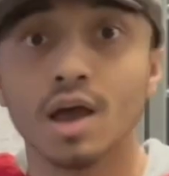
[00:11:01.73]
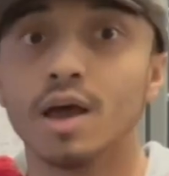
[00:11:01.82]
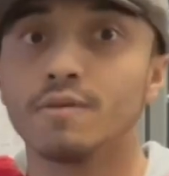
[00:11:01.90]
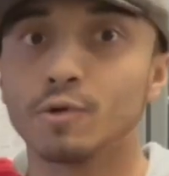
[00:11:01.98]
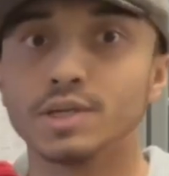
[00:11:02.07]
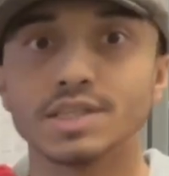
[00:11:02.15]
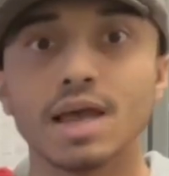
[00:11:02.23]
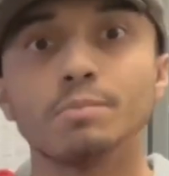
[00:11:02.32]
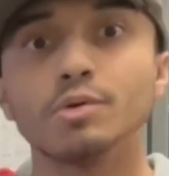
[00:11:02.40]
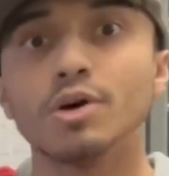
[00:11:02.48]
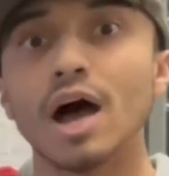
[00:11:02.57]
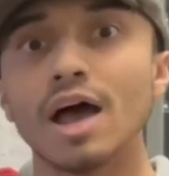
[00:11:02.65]
For
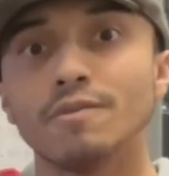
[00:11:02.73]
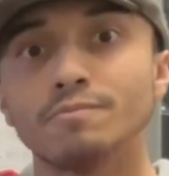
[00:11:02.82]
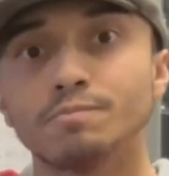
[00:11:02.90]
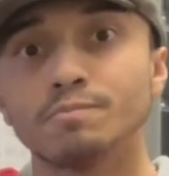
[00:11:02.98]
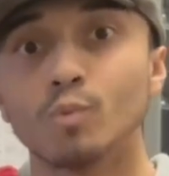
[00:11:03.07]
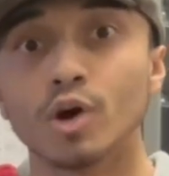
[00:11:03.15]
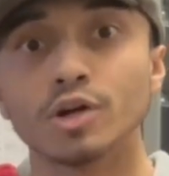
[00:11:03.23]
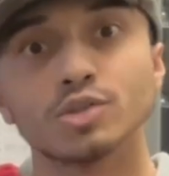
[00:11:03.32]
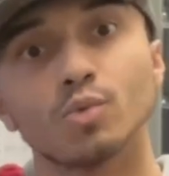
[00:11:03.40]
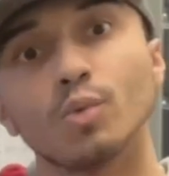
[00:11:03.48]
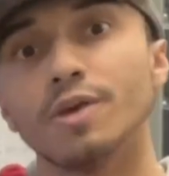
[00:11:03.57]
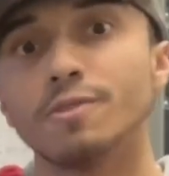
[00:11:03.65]
example, I've
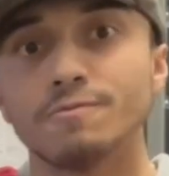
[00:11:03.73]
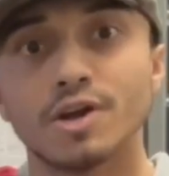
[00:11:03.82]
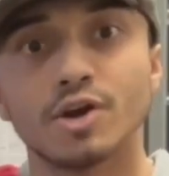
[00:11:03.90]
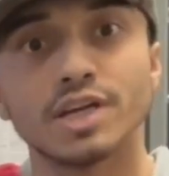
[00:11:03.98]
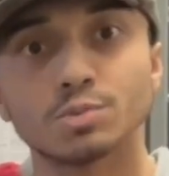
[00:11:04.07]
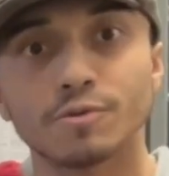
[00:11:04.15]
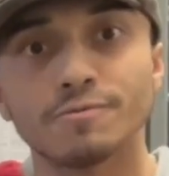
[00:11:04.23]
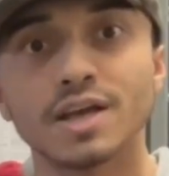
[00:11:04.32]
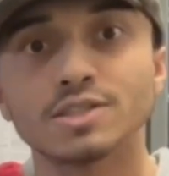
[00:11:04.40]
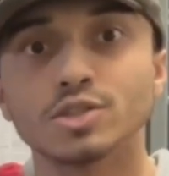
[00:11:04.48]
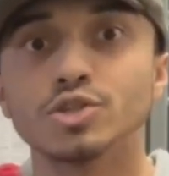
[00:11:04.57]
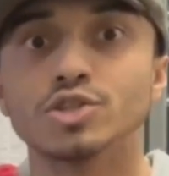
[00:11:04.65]
worked with various
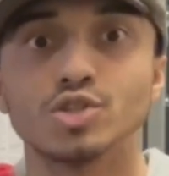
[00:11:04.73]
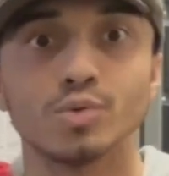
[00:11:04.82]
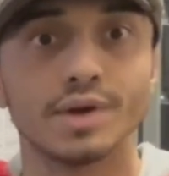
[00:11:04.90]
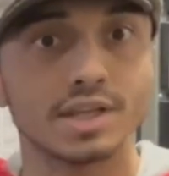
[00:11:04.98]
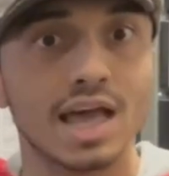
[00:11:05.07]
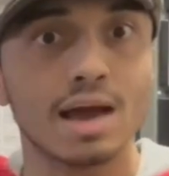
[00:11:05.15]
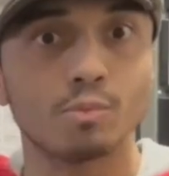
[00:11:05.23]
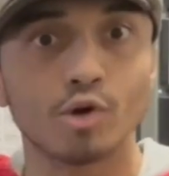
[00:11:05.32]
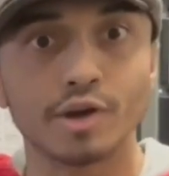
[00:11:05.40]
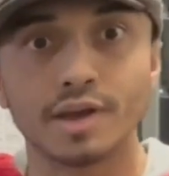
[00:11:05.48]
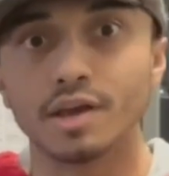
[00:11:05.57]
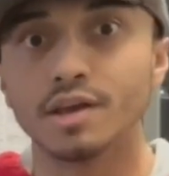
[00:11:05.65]
professors doing lab
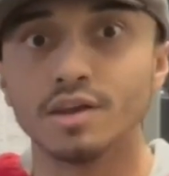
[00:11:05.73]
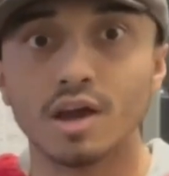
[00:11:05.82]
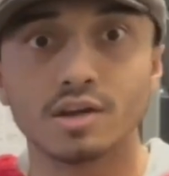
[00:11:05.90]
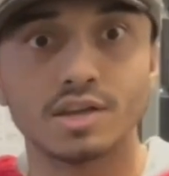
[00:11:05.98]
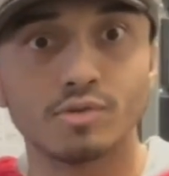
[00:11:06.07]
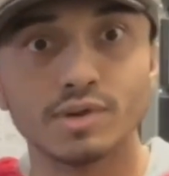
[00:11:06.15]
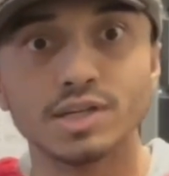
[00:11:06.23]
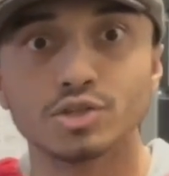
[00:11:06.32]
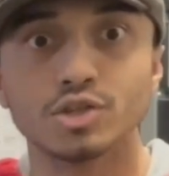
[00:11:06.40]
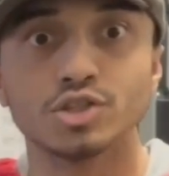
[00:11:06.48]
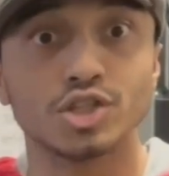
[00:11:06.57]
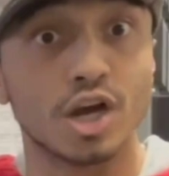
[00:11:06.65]
work and conducting
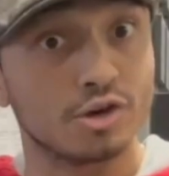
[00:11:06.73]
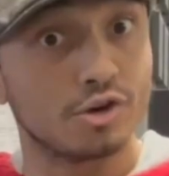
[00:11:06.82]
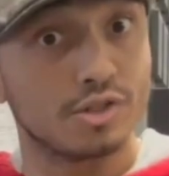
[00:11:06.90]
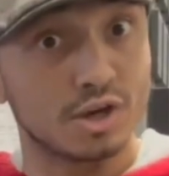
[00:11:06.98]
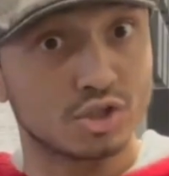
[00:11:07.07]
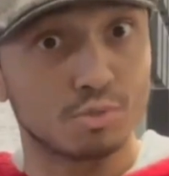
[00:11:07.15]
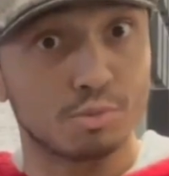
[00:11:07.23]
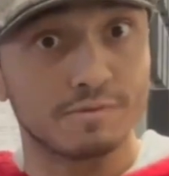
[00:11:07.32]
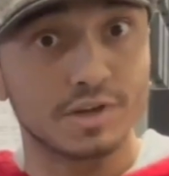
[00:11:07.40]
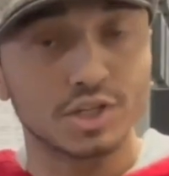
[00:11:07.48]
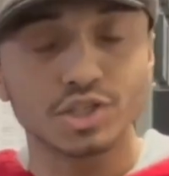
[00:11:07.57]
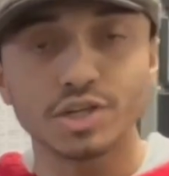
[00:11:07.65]
research under their
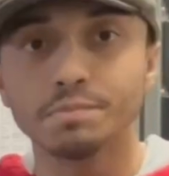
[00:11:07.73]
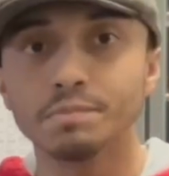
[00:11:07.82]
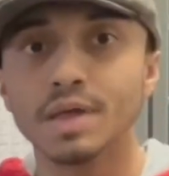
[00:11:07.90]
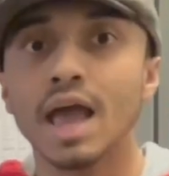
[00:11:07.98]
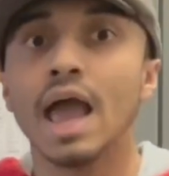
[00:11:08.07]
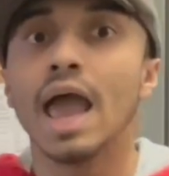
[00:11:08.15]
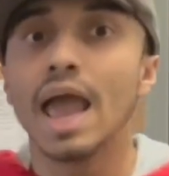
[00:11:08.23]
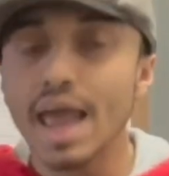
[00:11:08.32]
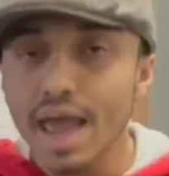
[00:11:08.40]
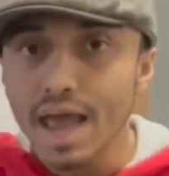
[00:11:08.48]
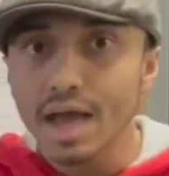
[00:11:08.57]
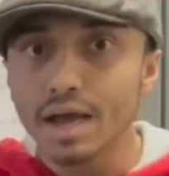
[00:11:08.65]
supervision,
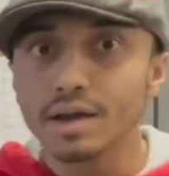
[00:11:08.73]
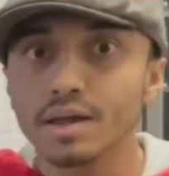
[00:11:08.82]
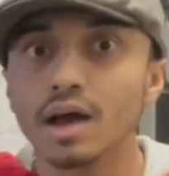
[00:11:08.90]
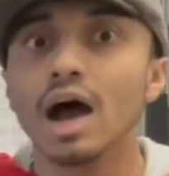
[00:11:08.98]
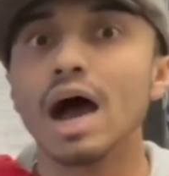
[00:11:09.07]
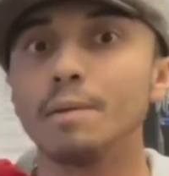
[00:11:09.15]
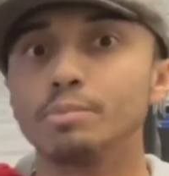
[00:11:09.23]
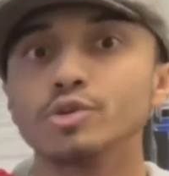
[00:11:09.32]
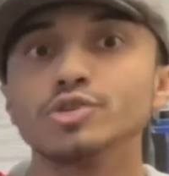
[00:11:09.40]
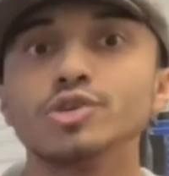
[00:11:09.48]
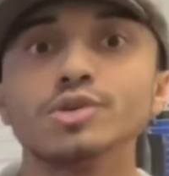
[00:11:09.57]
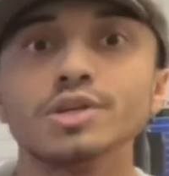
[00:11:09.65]
and
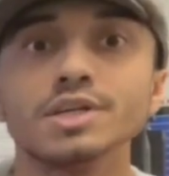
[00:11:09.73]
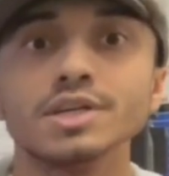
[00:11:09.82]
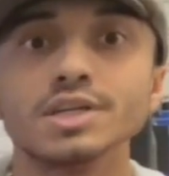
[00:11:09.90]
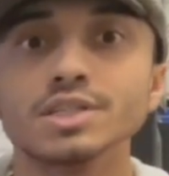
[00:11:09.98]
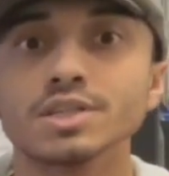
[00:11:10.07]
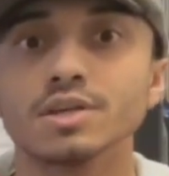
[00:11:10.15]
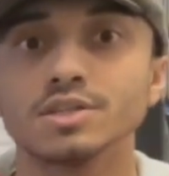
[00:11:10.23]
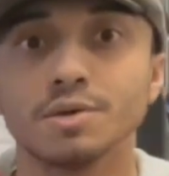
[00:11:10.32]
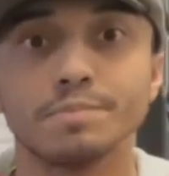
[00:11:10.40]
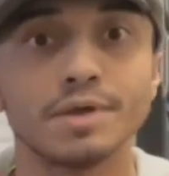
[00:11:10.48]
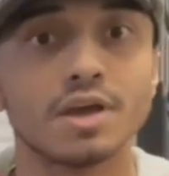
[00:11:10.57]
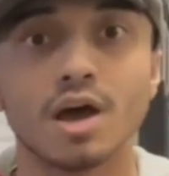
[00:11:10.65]
opportunities
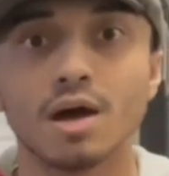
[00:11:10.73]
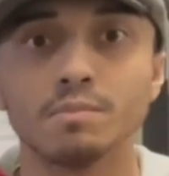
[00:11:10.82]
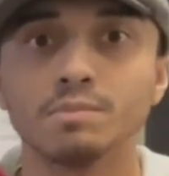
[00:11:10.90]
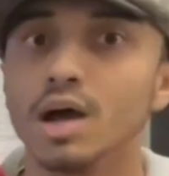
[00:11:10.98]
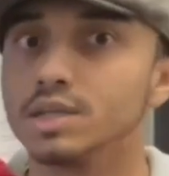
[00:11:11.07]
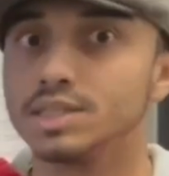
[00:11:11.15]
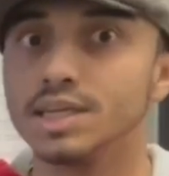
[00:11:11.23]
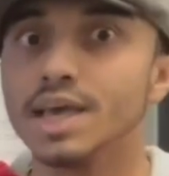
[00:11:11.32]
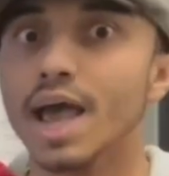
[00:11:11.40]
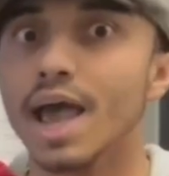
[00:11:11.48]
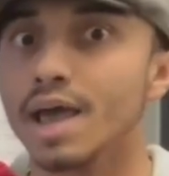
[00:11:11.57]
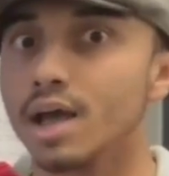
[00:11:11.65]
to become a
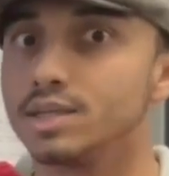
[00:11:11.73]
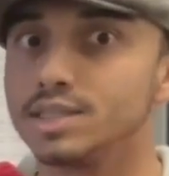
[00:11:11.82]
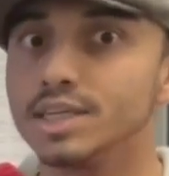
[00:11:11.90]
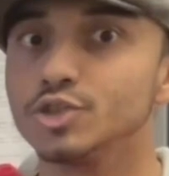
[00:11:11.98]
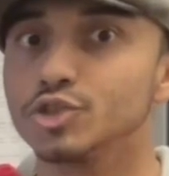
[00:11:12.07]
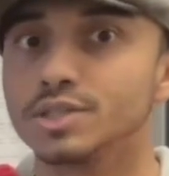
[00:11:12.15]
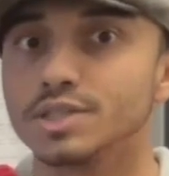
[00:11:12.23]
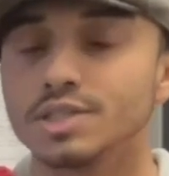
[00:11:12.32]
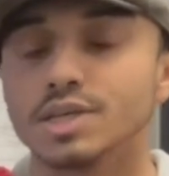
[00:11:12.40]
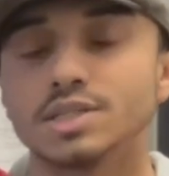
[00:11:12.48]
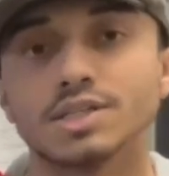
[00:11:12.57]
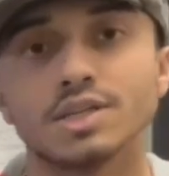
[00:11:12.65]
TA, a teacher's
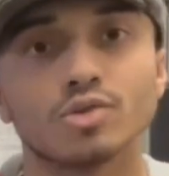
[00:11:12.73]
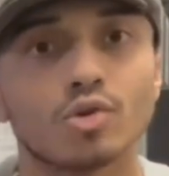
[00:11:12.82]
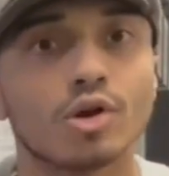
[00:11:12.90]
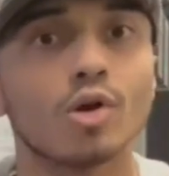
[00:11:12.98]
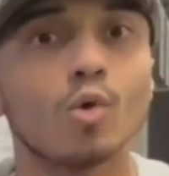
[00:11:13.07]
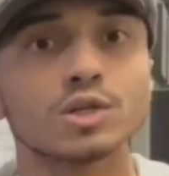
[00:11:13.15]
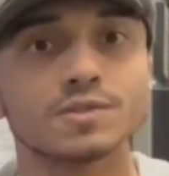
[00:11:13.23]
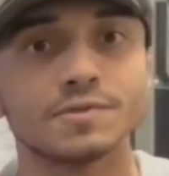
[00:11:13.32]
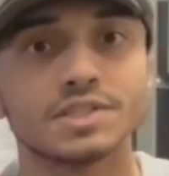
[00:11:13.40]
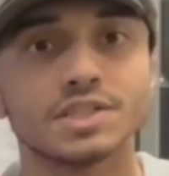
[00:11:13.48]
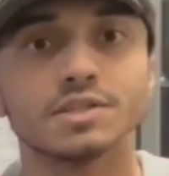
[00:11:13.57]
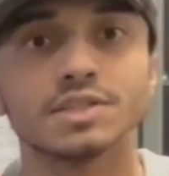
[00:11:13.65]
assistant, or a course
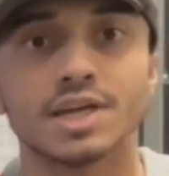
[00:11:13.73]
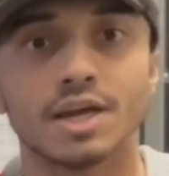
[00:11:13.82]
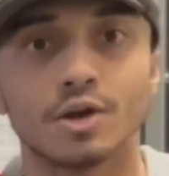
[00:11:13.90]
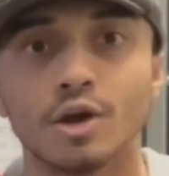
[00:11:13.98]
facilitator